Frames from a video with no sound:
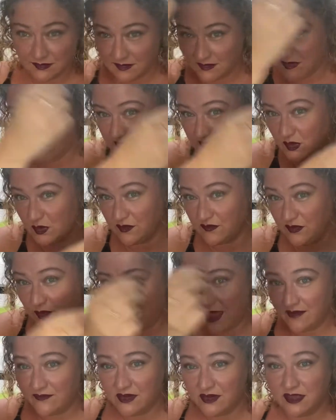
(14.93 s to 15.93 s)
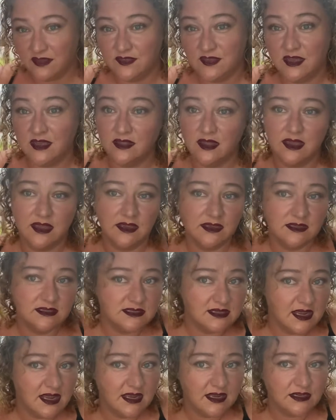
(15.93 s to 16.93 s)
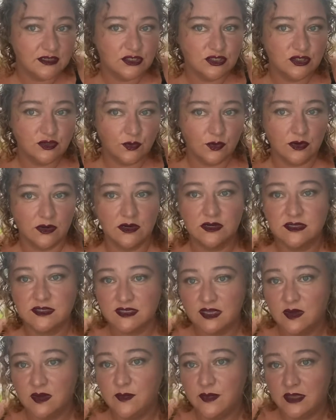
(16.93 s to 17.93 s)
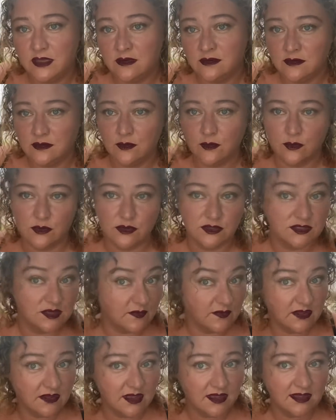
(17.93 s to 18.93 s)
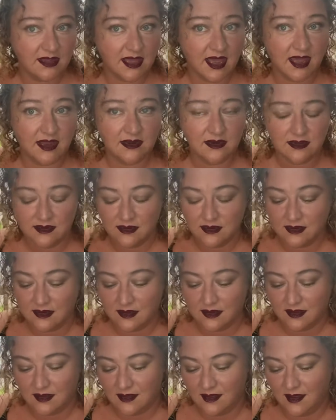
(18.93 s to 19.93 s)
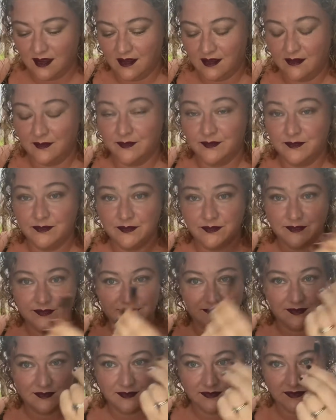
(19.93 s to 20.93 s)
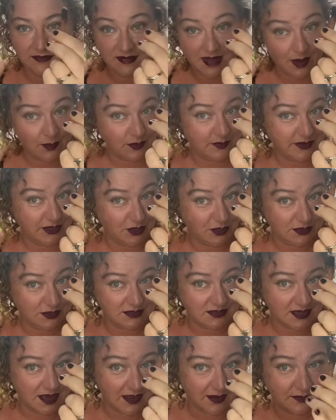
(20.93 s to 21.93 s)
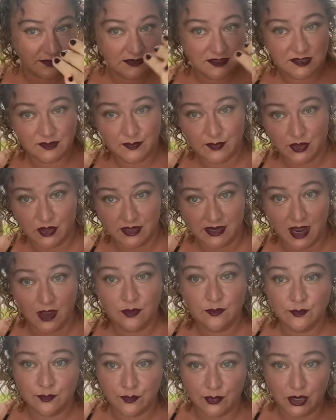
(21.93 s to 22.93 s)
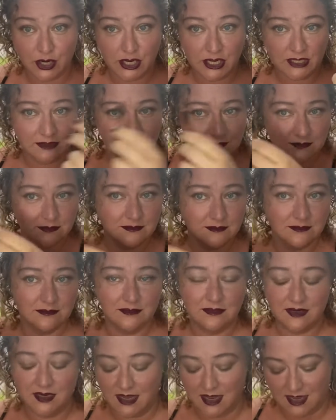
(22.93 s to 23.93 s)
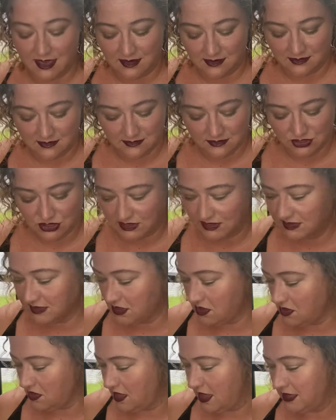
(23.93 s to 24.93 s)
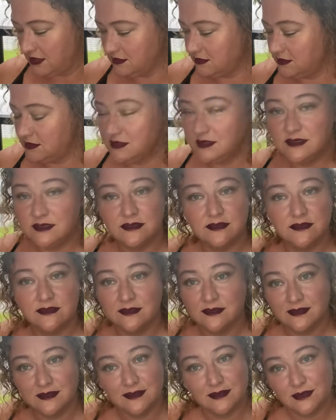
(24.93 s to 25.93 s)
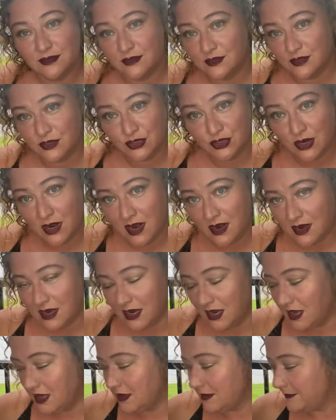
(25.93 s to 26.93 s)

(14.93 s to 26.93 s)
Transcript: So if you have anything like sage or cinnamon or something like that, now would be a good time to pull it out and burn it and just cleanse your area.